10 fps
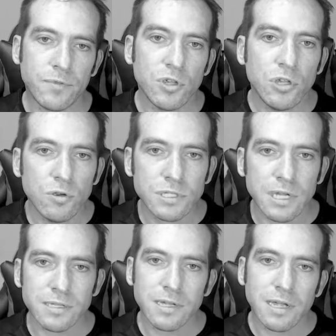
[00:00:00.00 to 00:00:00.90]
use
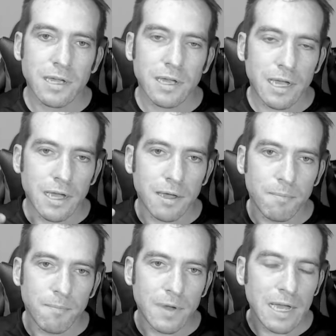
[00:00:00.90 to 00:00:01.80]
it.
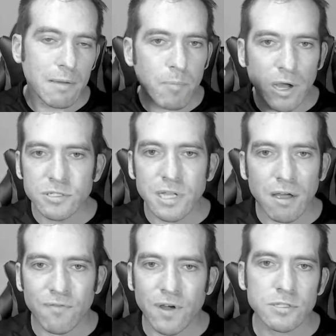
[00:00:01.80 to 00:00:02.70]
Post
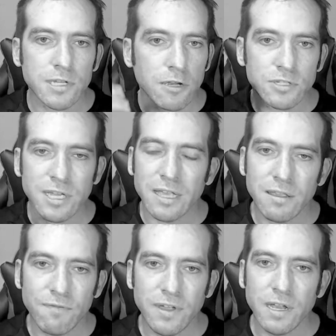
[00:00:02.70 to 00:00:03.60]
our photos, get
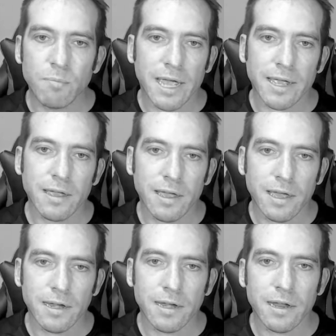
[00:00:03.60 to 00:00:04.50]
the feedback,
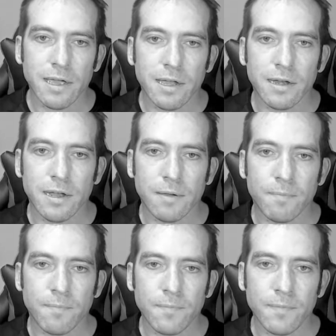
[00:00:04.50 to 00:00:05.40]
and
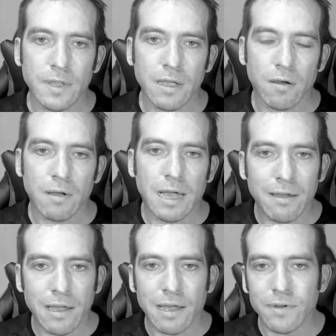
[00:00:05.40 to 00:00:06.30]

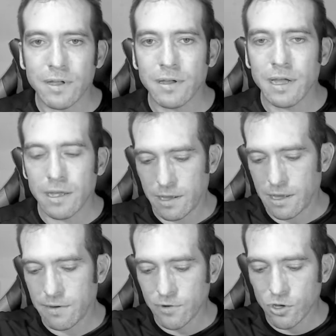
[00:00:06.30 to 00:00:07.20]
yeah, have
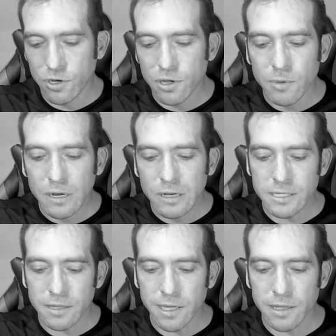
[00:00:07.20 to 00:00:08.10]
a good
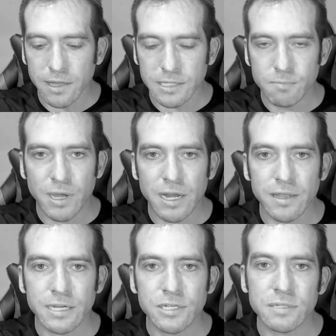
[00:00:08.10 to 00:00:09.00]
community there. That's better
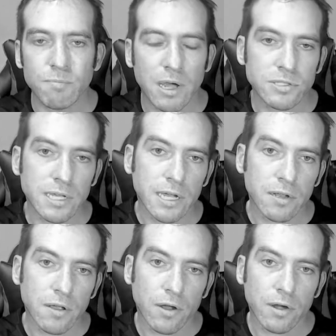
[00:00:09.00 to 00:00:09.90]
than just posting
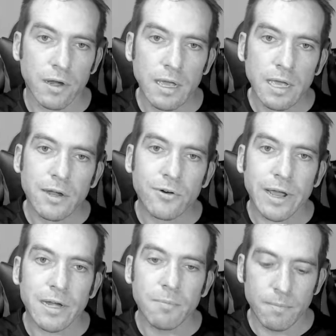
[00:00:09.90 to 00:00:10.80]
it on
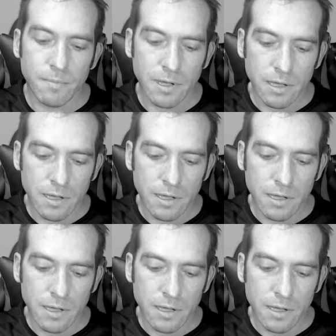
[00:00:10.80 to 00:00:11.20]
random